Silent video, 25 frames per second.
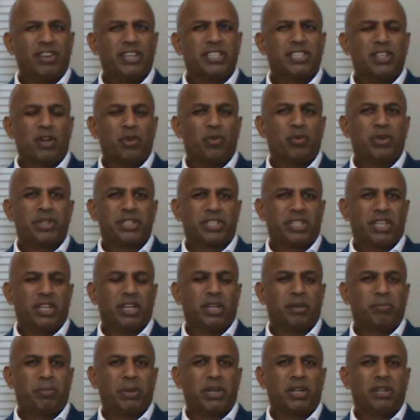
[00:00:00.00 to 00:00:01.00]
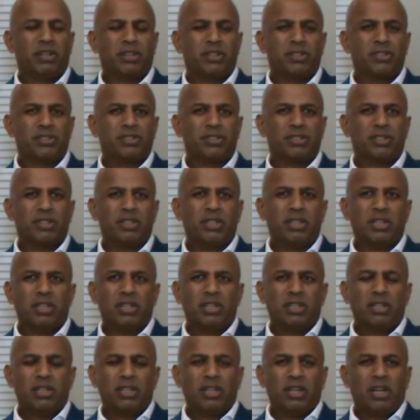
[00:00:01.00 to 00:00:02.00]
is no risk here because,
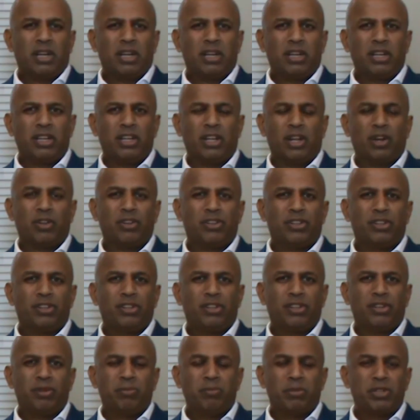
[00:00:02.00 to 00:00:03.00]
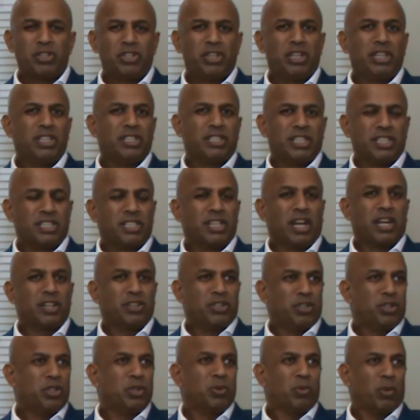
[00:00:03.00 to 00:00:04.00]
you know, the machine's designed
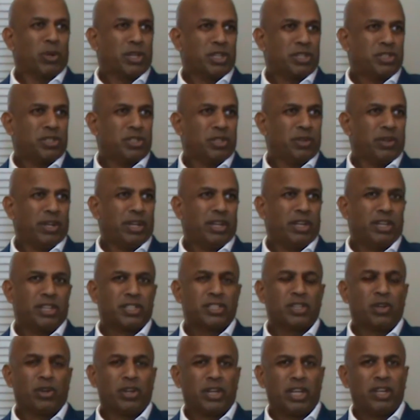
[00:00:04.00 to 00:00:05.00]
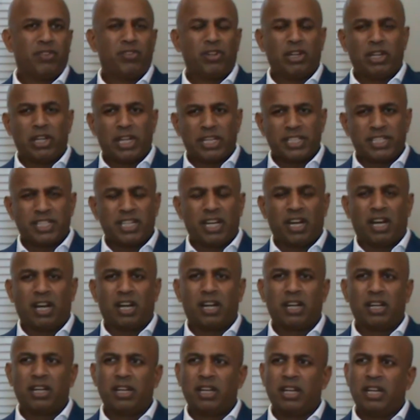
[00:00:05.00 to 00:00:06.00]
to do what it's doing. It's going to give you less
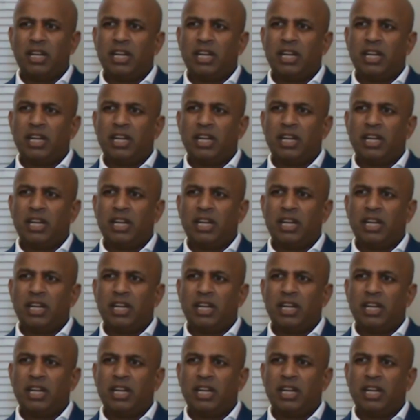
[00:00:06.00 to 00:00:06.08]
cut.